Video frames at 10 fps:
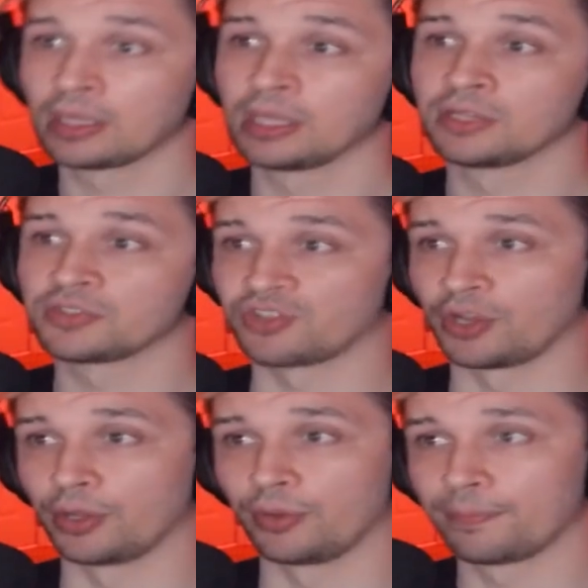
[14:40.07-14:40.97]

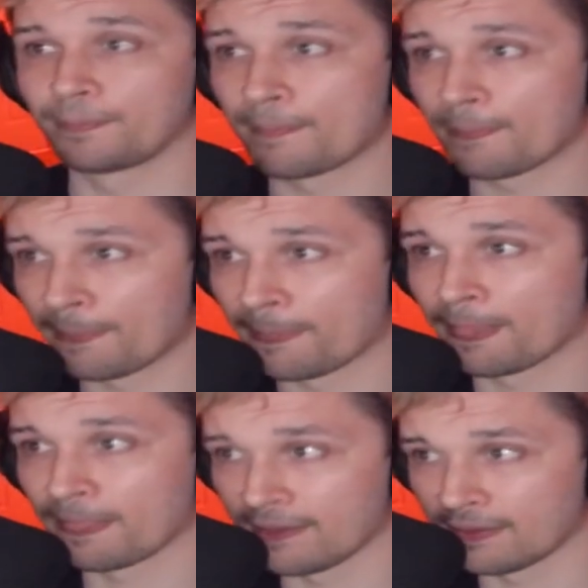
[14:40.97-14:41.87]
So
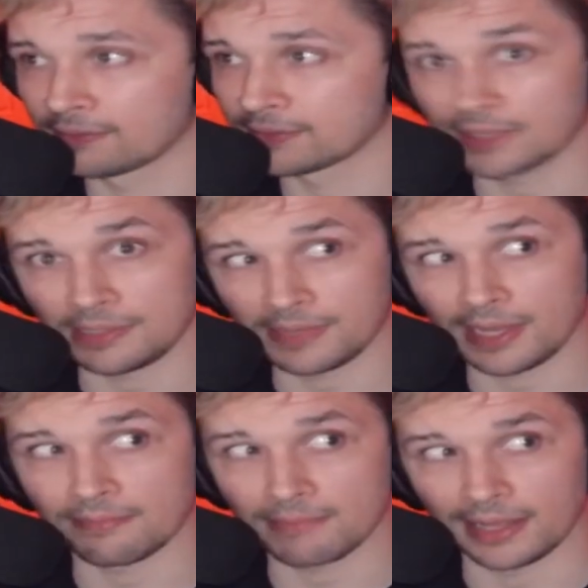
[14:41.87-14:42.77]
just keep
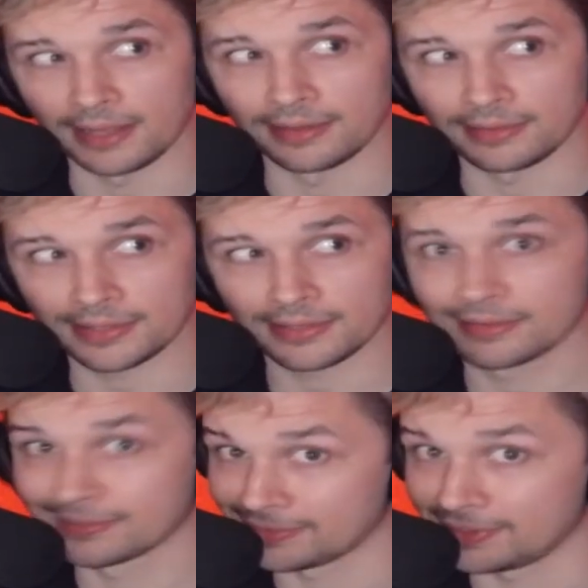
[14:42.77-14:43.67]
that in mind.
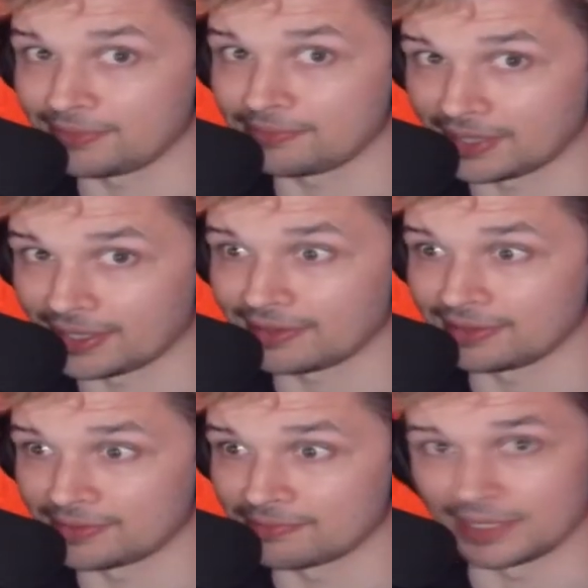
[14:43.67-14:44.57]
Keep that
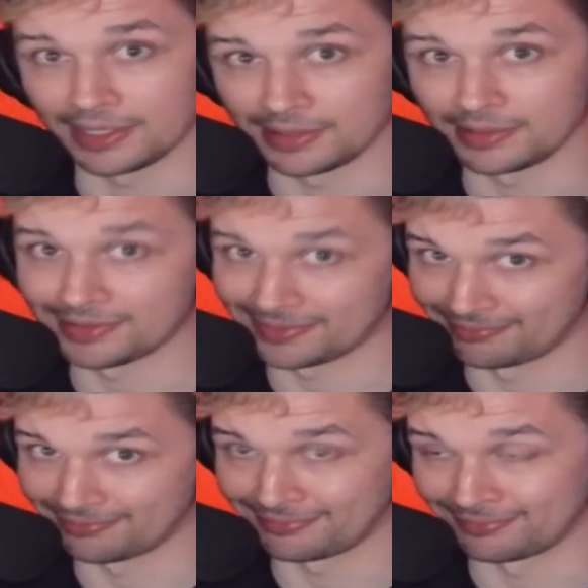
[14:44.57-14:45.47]
in mind.
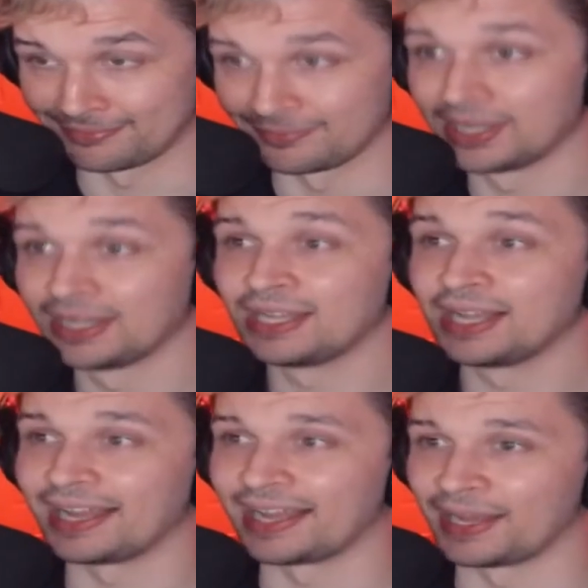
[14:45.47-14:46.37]

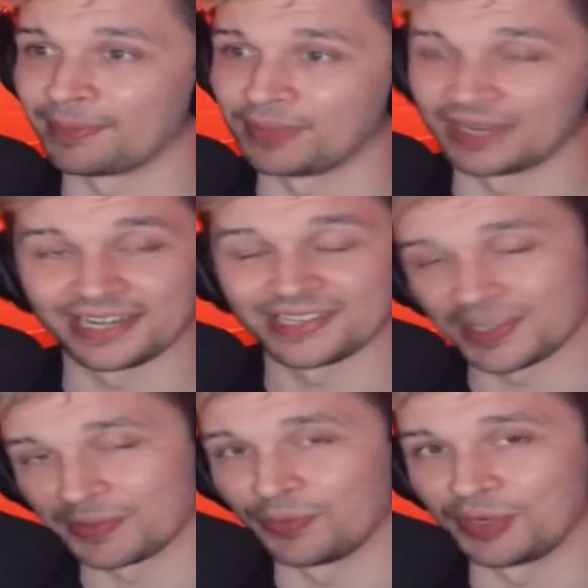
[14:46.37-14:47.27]
But that is
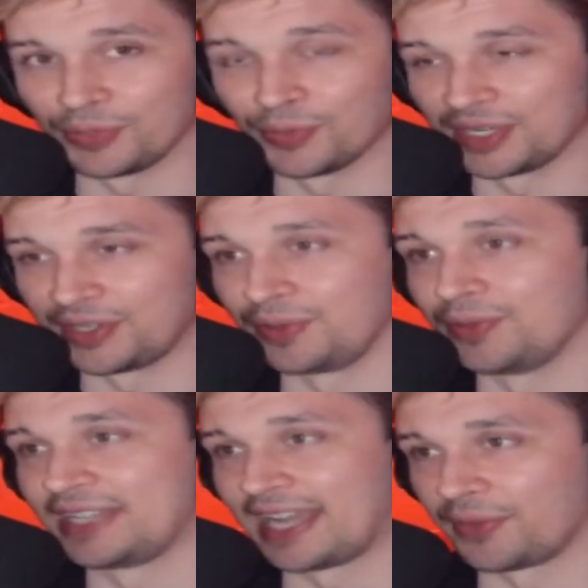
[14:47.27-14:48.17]
something we do want to do
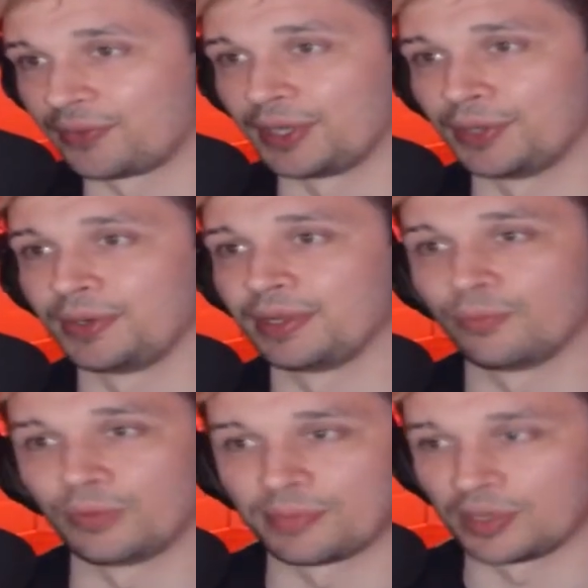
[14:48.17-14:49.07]
down the road.
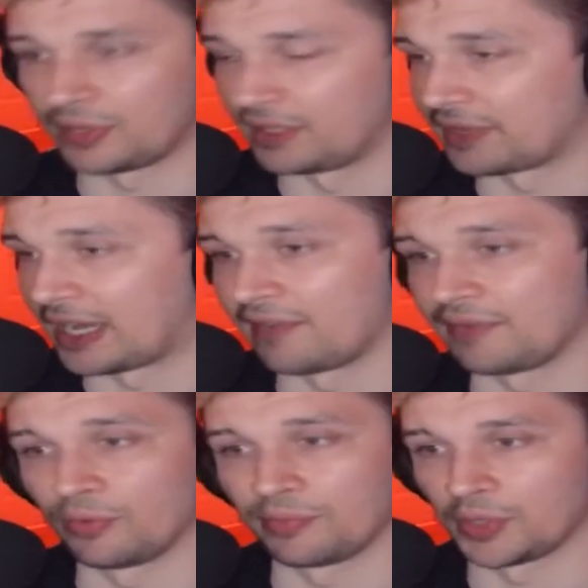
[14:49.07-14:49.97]
We both love
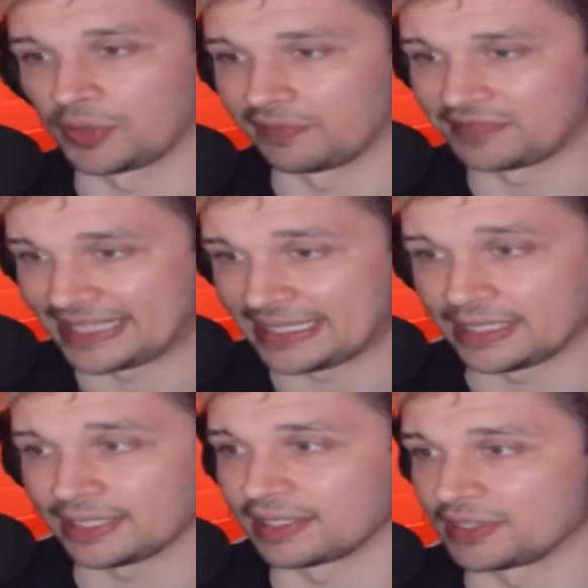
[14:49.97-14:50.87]
coffee. We both love
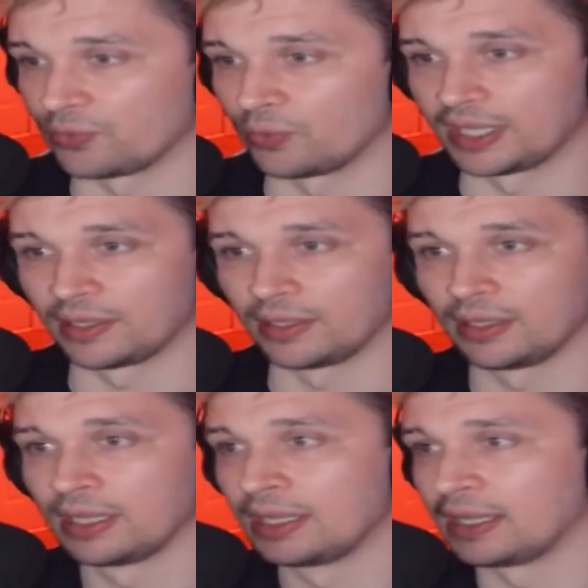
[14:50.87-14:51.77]
tea as well.
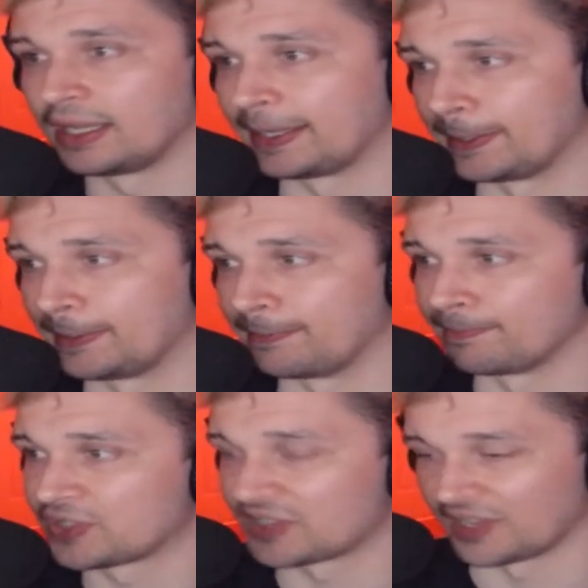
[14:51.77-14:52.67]

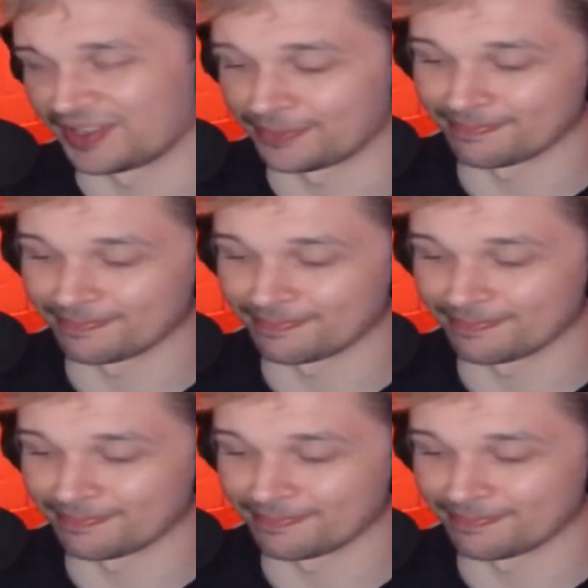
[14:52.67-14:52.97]
So